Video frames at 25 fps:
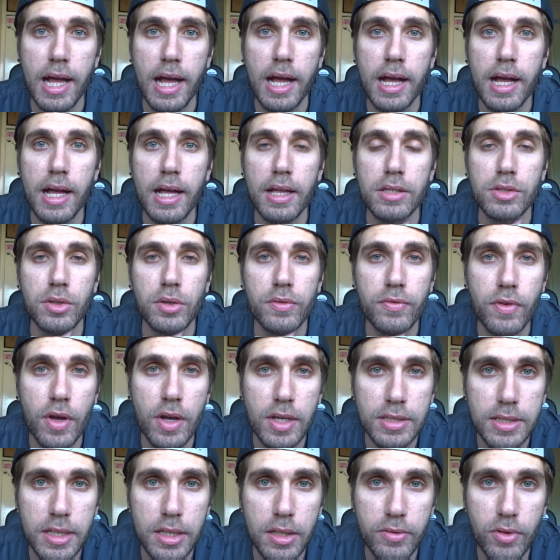Uh, so
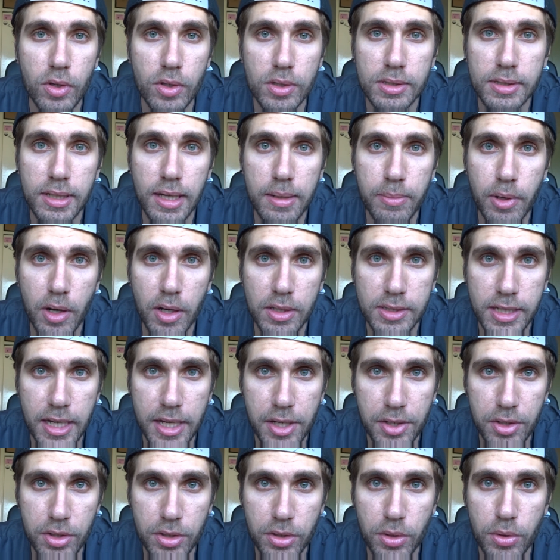firstly, you've got
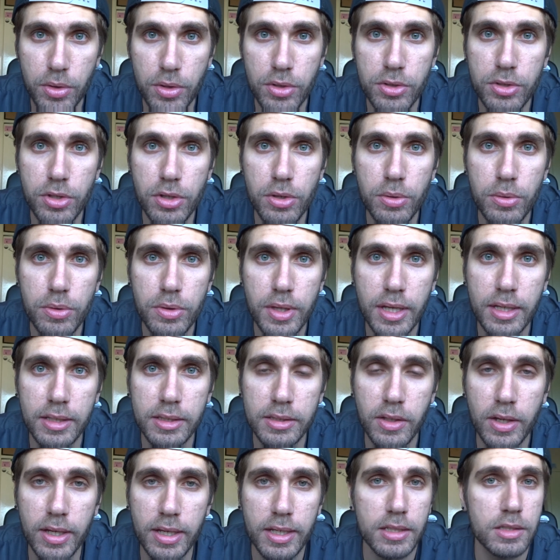stabilization. You can do
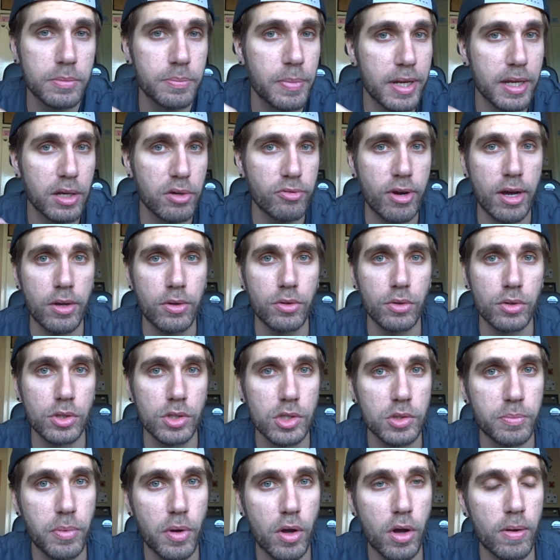things like spinning around on the
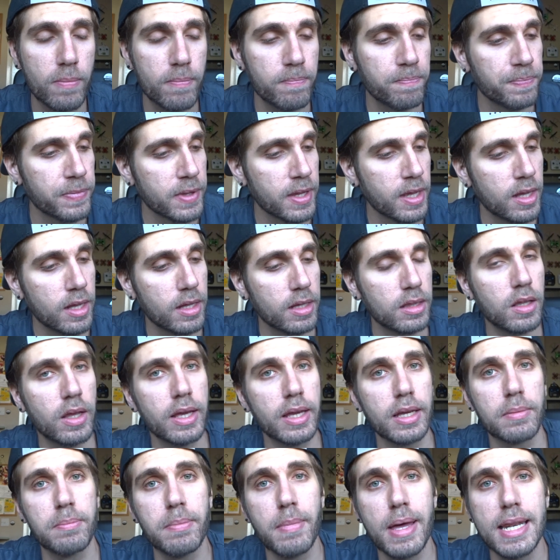spot,
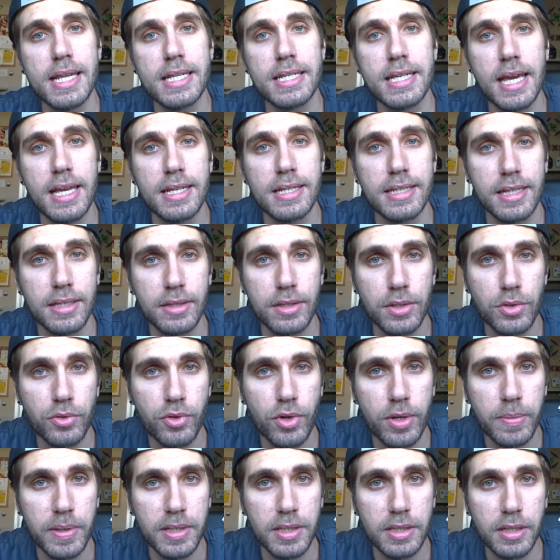like meditating in the
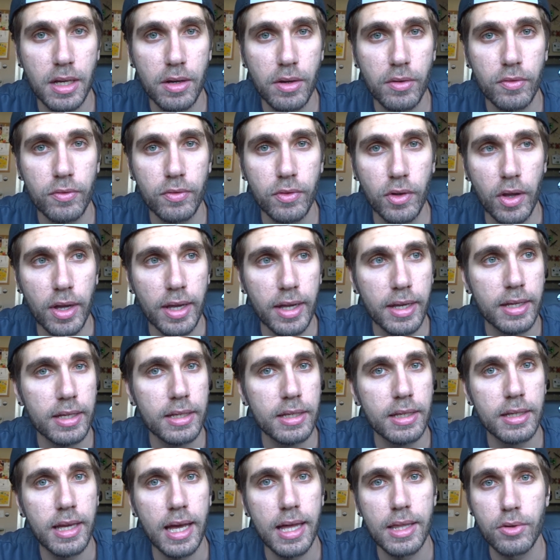dream itself, like
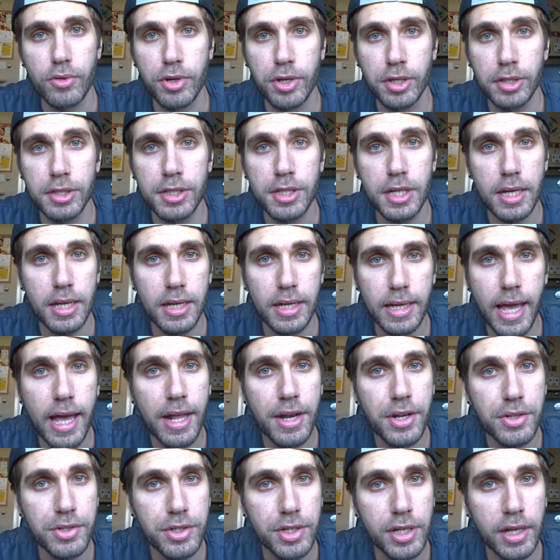gathering chi
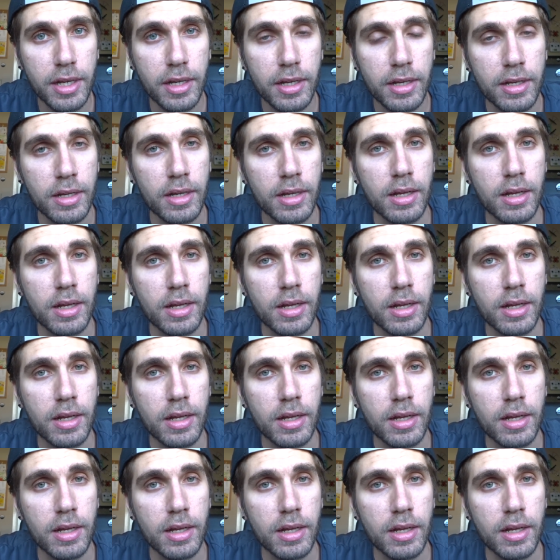energy.